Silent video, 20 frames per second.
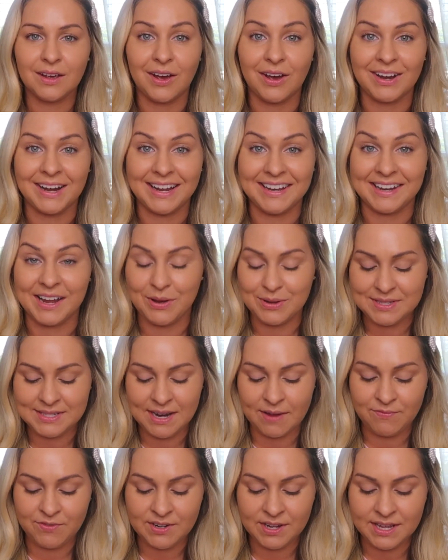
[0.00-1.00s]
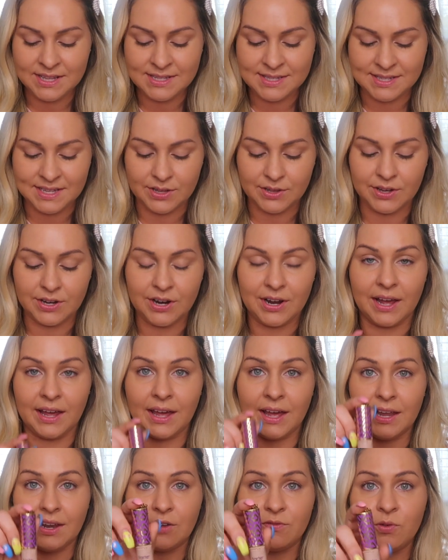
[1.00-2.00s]
All right, now it's time for concealer,
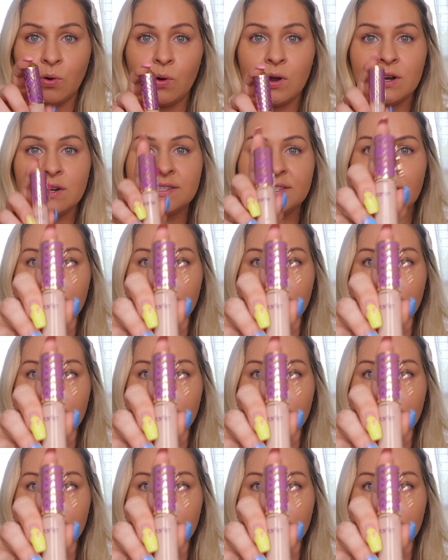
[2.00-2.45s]
and of course,